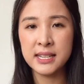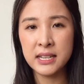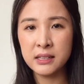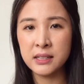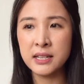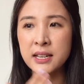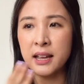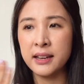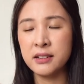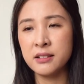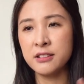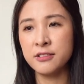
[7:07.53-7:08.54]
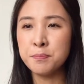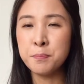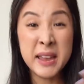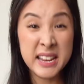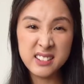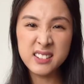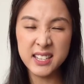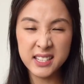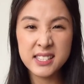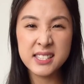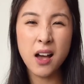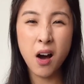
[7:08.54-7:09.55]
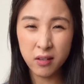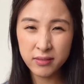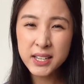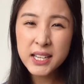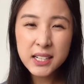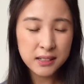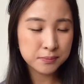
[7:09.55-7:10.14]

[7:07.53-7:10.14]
daily kind of maintenance of it.